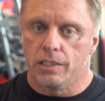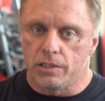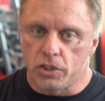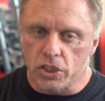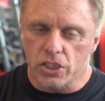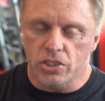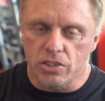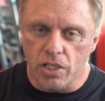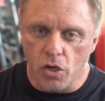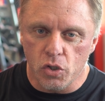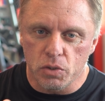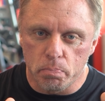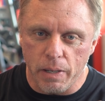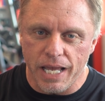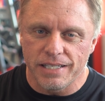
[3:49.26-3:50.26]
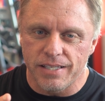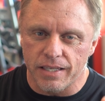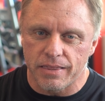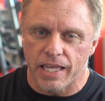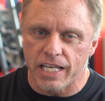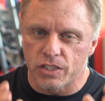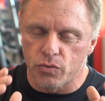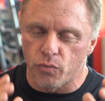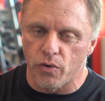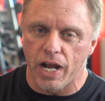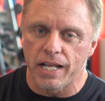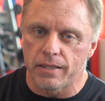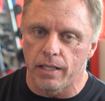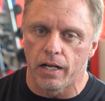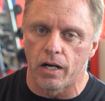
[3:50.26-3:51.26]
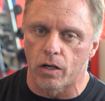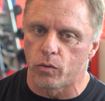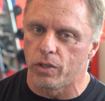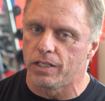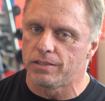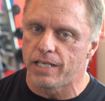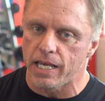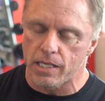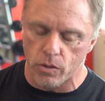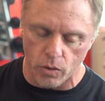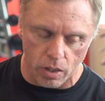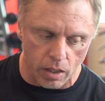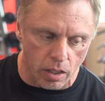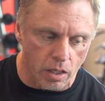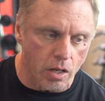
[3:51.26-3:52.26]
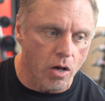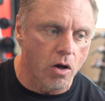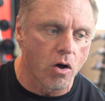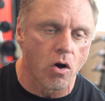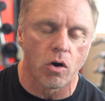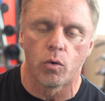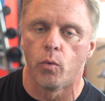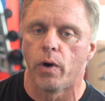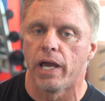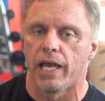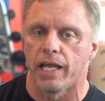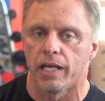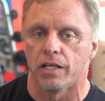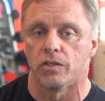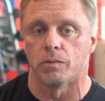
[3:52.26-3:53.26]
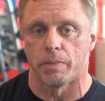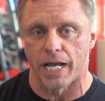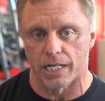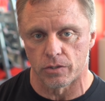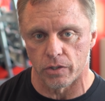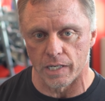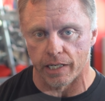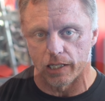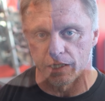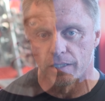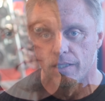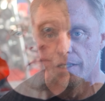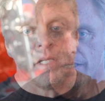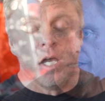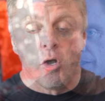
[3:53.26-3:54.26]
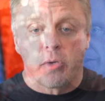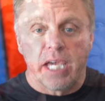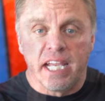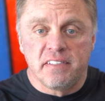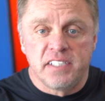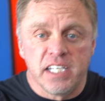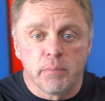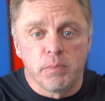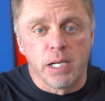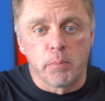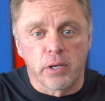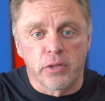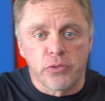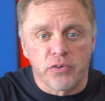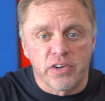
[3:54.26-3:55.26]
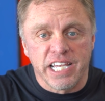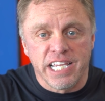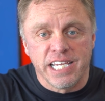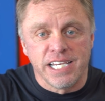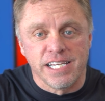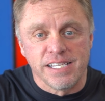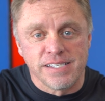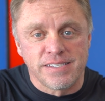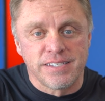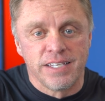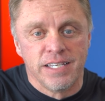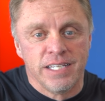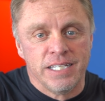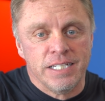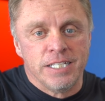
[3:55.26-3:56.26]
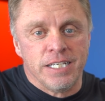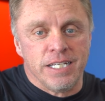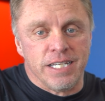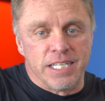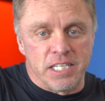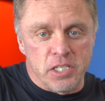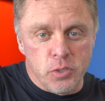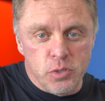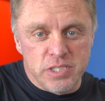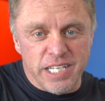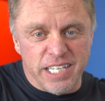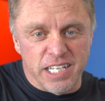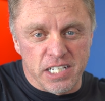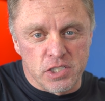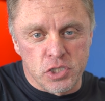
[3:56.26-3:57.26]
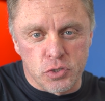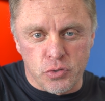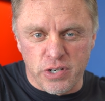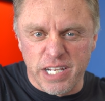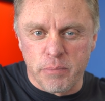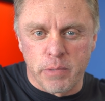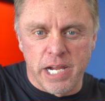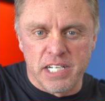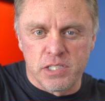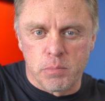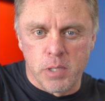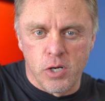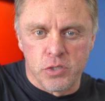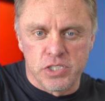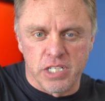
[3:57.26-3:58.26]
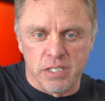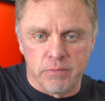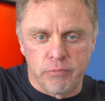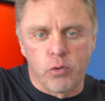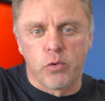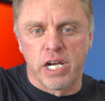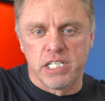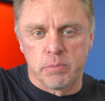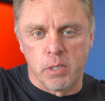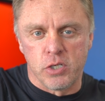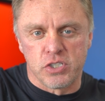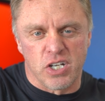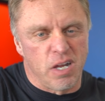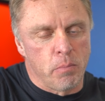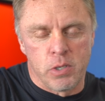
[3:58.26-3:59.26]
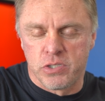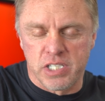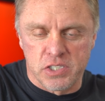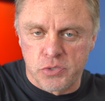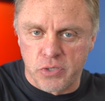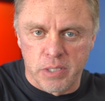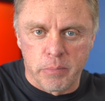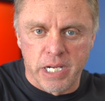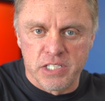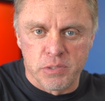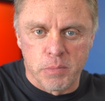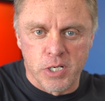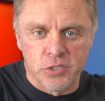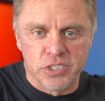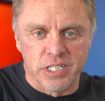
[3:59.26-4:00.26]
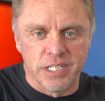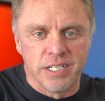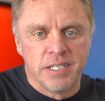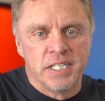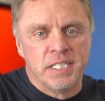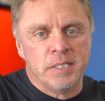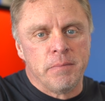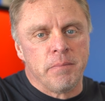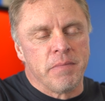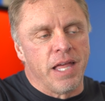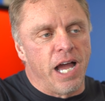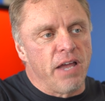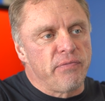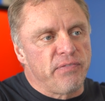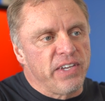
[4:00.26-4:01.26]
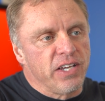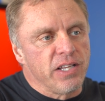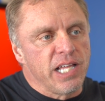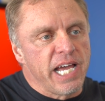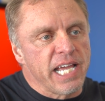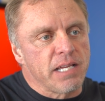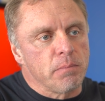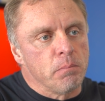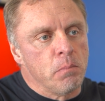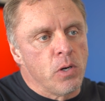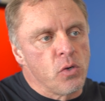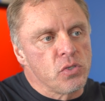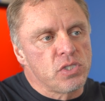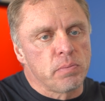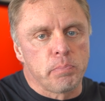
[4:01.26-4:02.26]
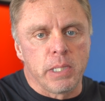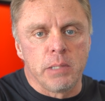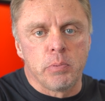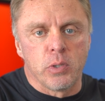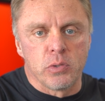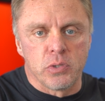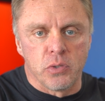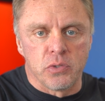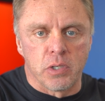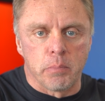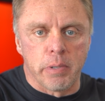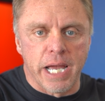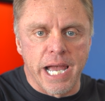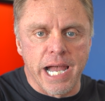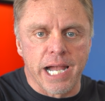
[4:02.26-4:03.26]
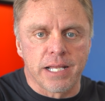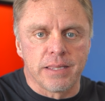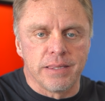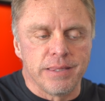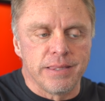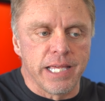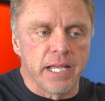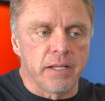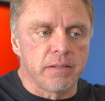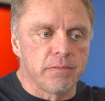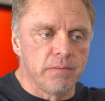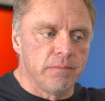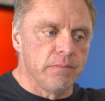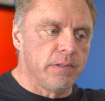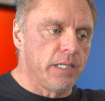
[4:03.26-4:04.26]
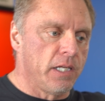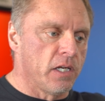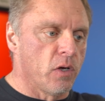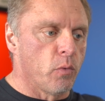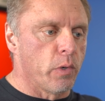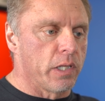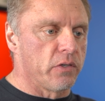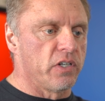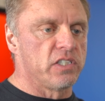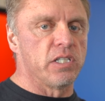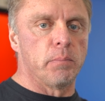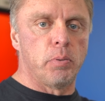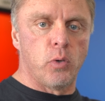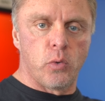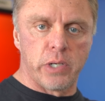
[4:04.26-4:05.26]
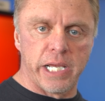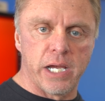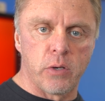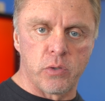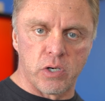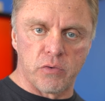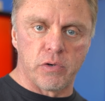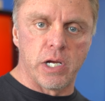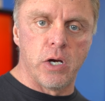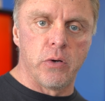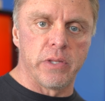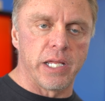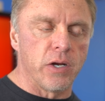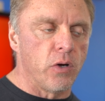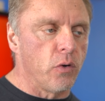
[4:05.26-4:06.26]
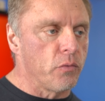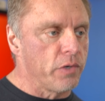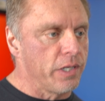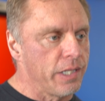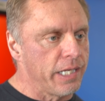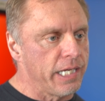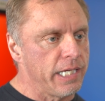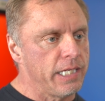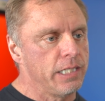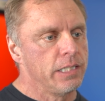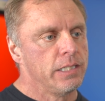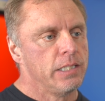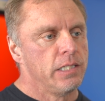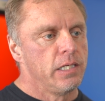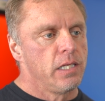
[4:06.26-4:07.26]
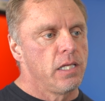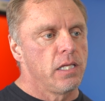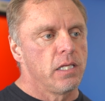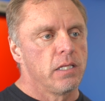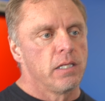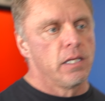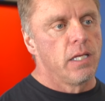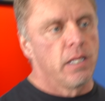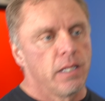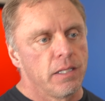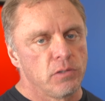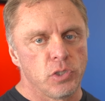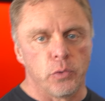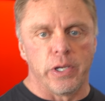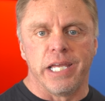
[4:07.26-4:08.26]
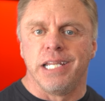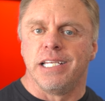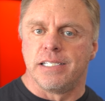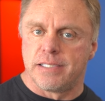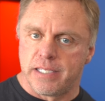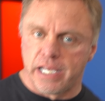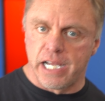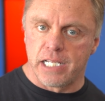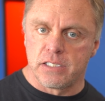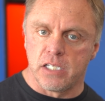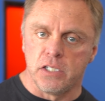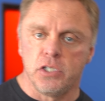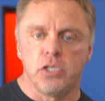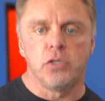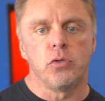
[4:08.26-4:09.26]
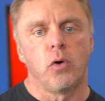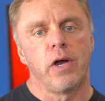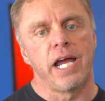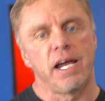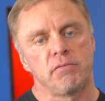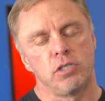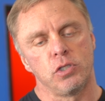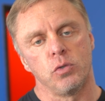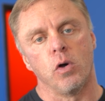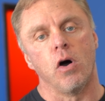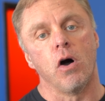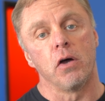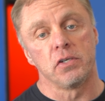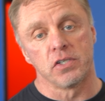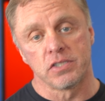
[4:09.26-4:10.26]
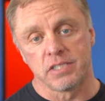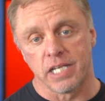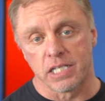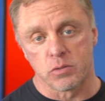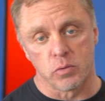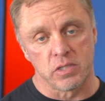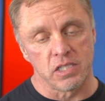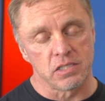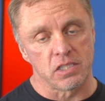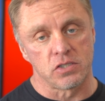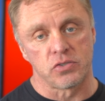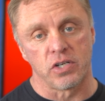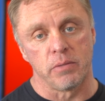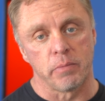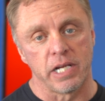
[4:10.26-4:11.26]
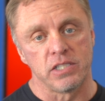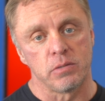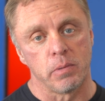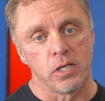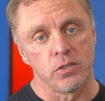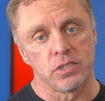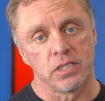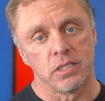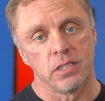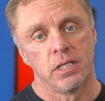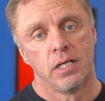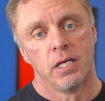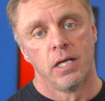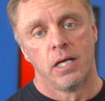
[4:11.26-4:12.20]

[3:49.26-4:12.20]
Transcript: Just those basic things right there are gonna take you a long way in your back training. Okay, tip number three is using an extreme range of motion, full range of motion, almost extreme range of motion. I feel like most people doing their back, they, you know, whether it's a pull down or a row, they don't really do any sets. And you don't have to do all your sets with this extreme range of motion.